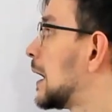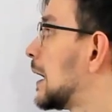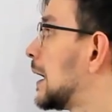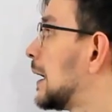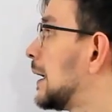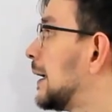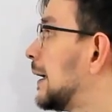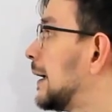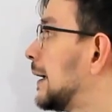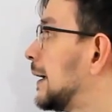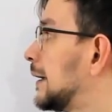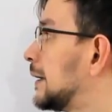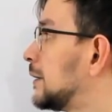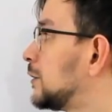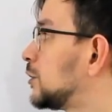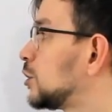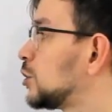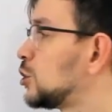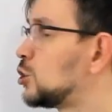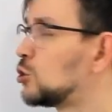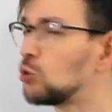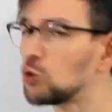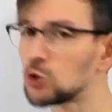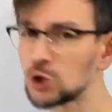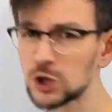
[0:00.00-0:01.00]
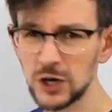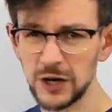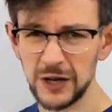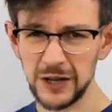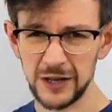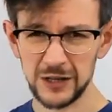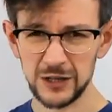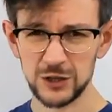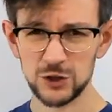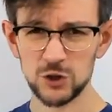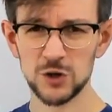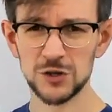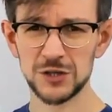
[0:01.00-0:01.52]
And usually,
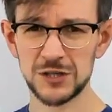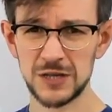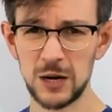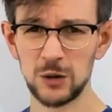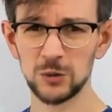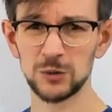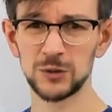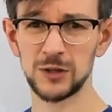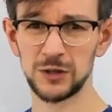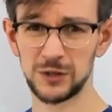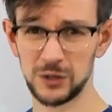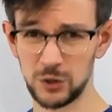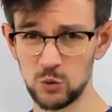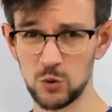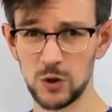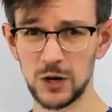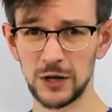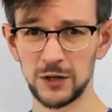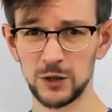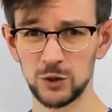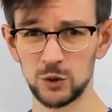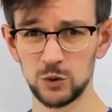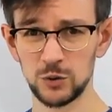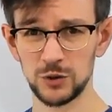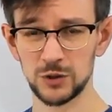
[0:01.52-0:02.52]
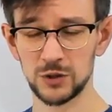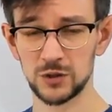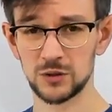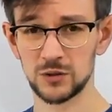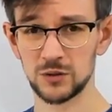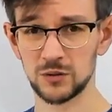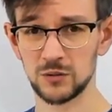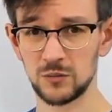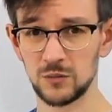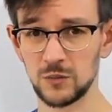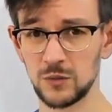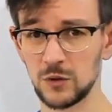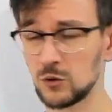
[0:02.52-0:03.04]
it turns out that you cannot do it.
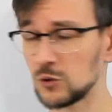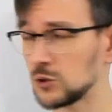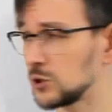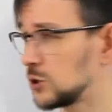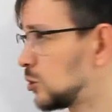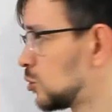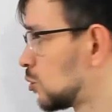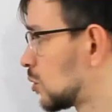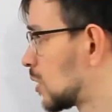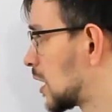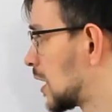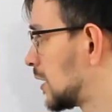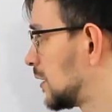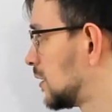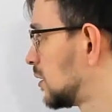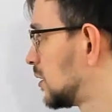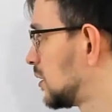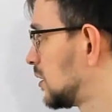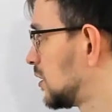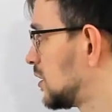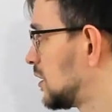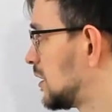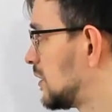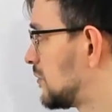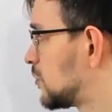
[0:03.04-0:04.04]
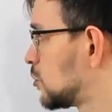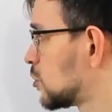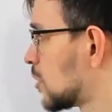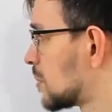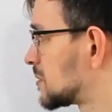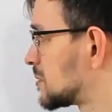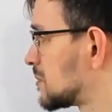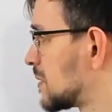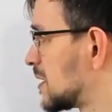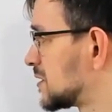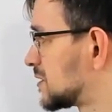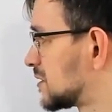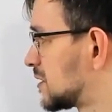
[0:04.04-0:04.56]
Because you if you
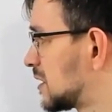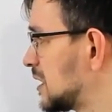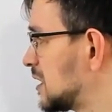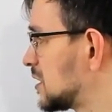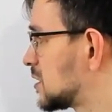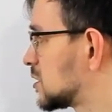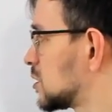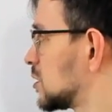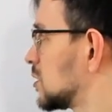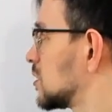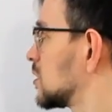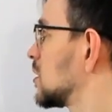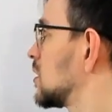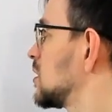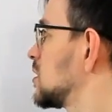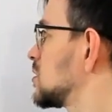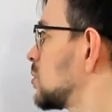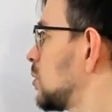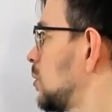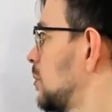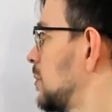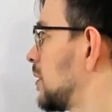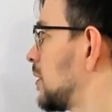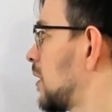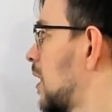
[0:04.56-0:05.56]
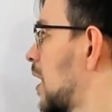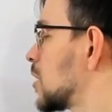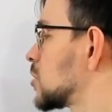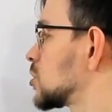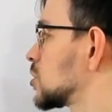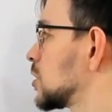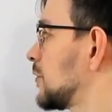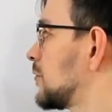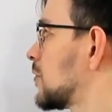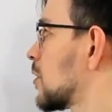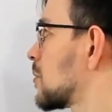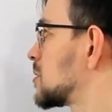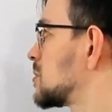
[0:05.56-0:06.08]
optimize this will be large.
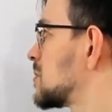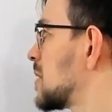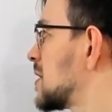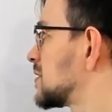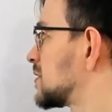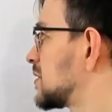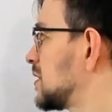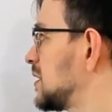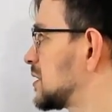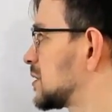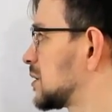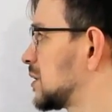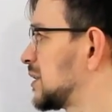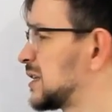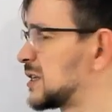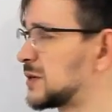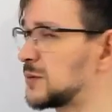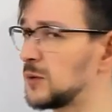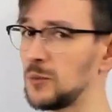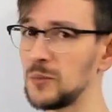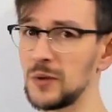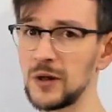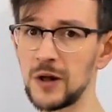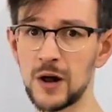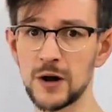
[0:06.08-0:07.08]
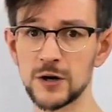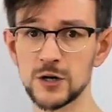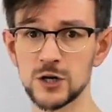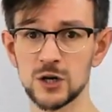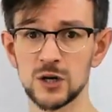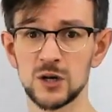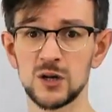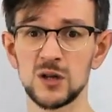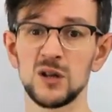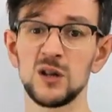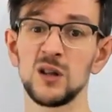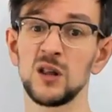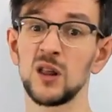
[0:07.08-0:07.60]
If you optimize this will be large.
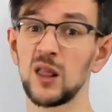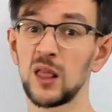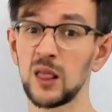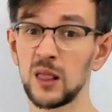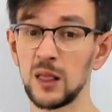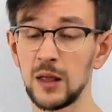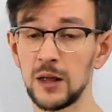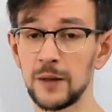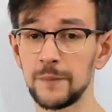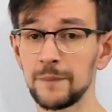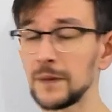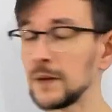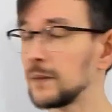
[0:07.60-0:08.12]
Yeah.